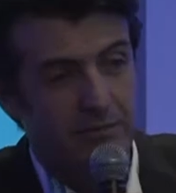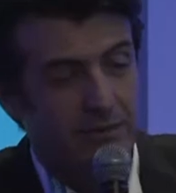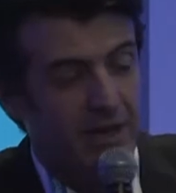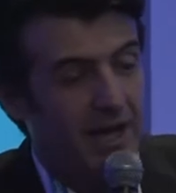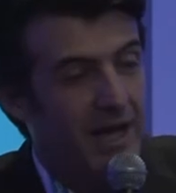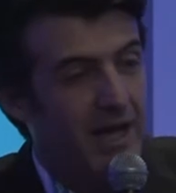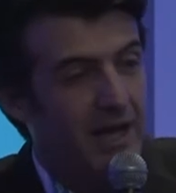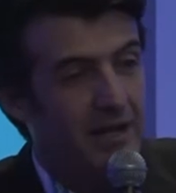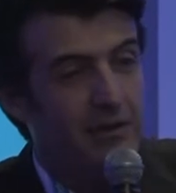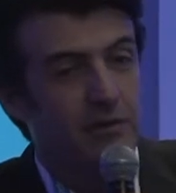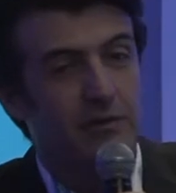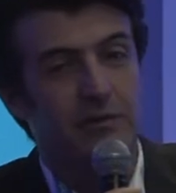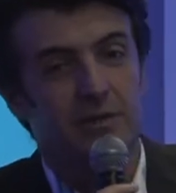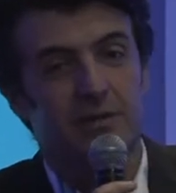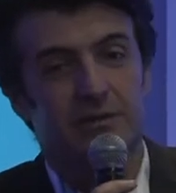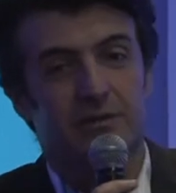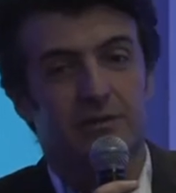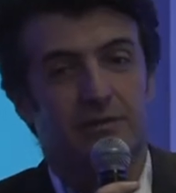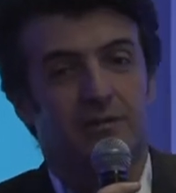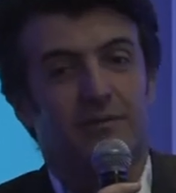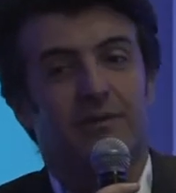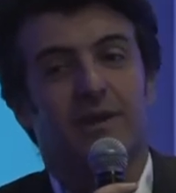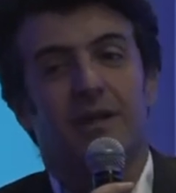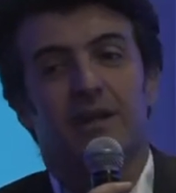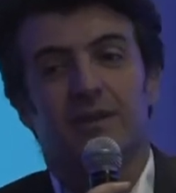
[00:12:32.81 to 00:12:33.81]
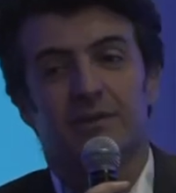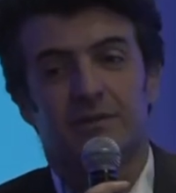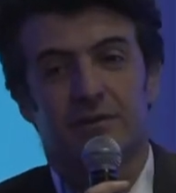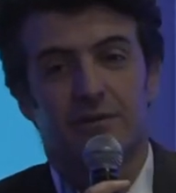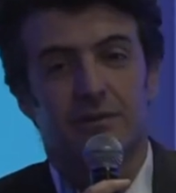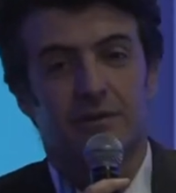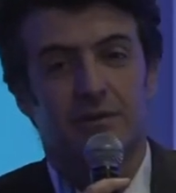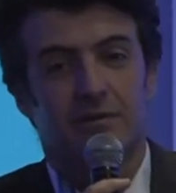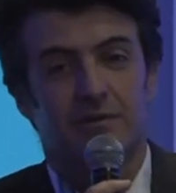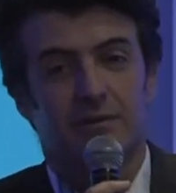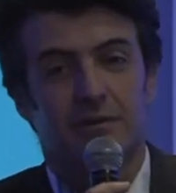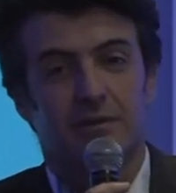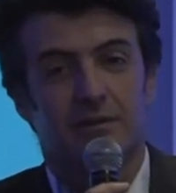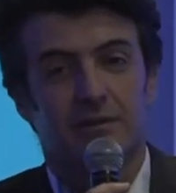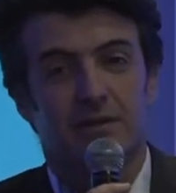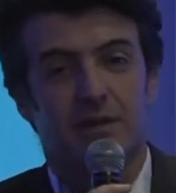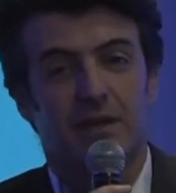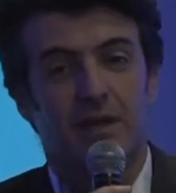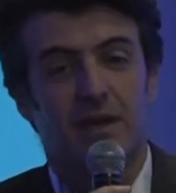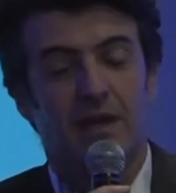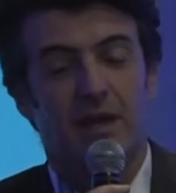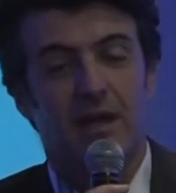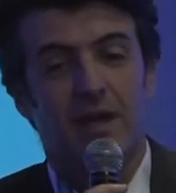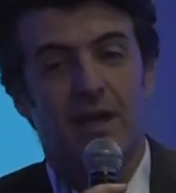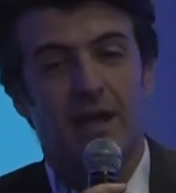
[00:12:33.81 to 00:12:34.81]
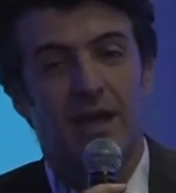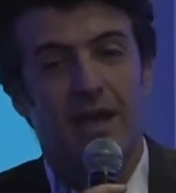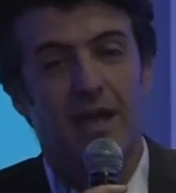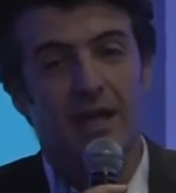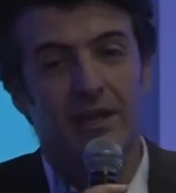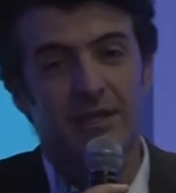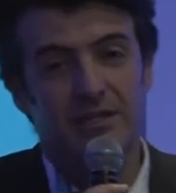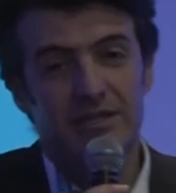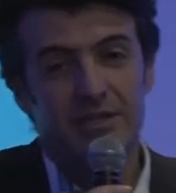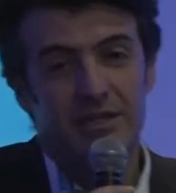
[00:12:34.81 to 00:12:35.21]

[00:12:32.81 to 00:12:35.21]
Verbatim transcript: hundreds of file servers and